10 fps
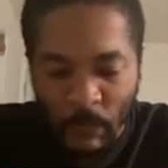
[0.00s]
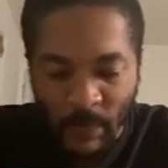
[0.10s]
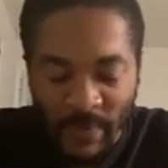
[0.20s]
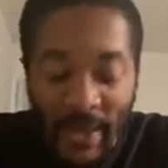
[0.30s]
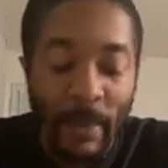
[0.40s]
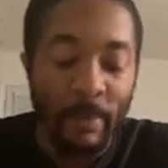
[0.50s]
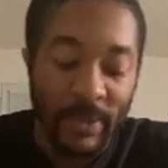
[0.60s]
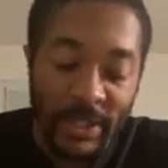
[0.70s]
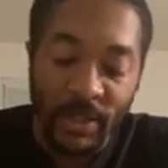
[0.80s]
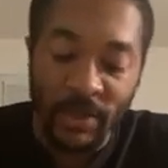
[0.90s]
That
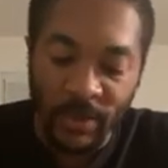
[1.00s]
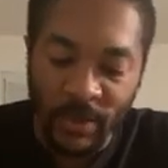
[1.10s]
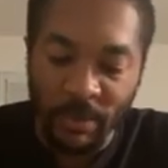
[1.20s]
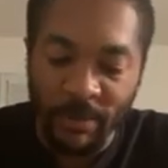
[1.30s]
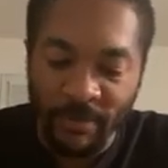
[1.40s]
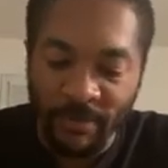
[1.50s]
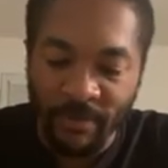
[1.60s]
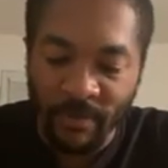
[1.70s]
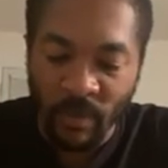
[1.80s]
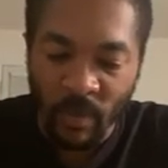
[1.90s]
place you took me
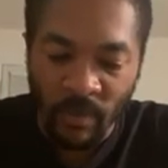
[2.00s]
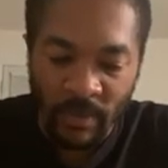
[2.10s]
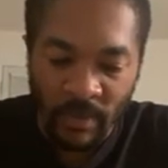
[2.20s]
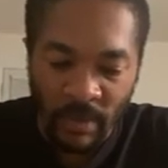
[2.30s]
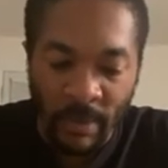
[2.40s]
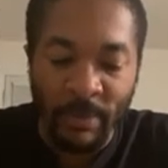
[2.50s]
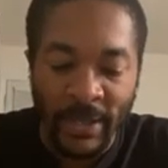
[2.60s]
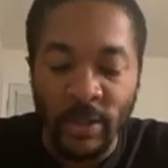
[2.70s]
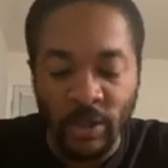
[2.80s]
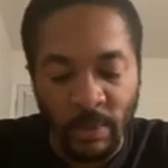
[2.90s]

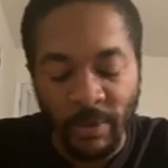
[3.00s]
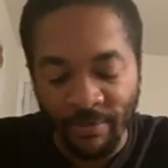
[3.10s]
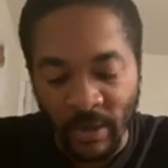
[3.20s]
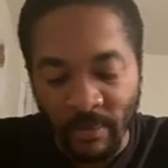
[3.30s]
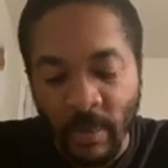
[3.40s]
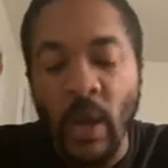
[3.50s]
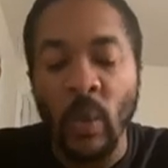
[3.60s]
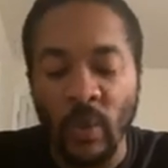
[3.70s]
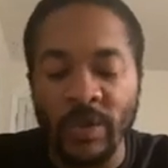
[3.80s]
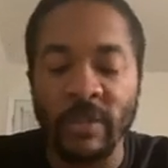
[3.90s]
from
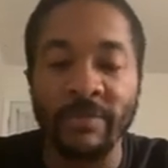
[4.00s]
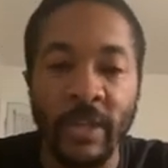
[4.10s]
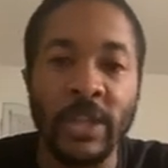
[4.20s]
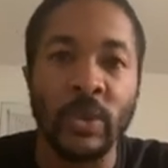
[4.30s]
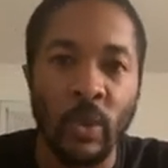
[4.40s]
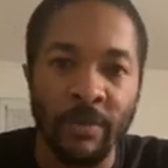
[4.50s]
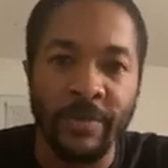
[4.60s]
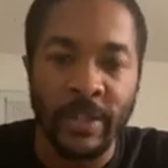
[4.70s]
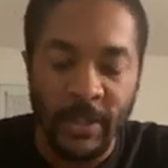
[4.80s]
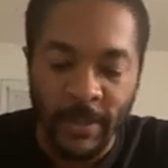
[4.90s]
was the village
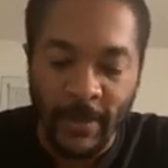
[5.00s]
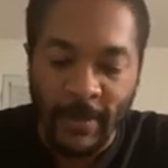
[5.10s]
orphanage.